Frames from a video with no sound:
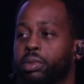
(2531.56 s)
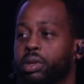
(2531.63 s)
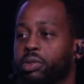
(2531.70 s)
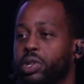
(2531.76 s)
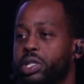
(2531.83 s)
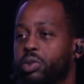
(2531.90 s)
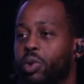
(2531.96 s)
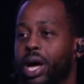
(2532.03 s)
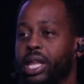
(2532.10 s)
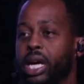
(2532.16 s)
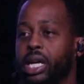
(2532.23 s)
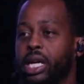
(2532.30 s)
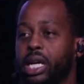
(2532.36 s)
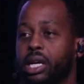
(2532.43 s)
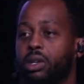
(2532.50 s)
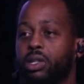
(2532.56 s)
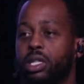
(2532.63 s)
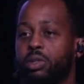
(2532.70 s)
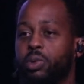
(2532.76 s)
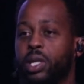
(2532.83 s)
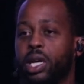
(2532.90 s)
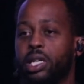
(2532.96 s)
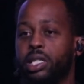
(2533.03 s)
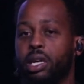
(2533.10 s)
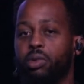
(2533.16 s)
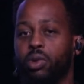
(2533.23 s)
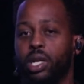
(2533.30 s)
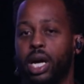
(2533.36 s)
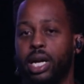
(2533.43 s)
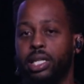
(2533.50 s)
The reason why they kneeled is because they
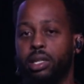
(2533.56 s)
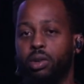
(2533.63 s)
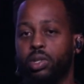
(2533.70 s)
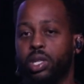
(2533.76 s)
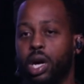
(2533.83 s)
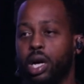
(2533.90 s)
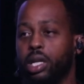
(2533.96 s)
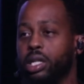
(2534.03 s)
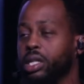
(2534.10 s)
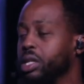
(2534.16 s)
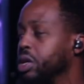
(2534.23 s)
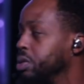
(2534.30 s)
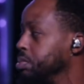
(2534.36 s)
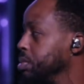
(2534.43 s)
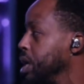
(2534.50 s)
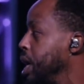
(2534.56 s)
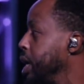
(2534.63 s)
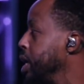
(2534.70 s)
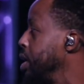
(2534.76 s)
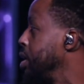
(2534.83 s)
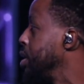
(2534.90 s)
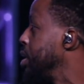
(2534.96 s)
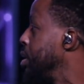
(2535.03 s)
realized they were talking. Nope, not it.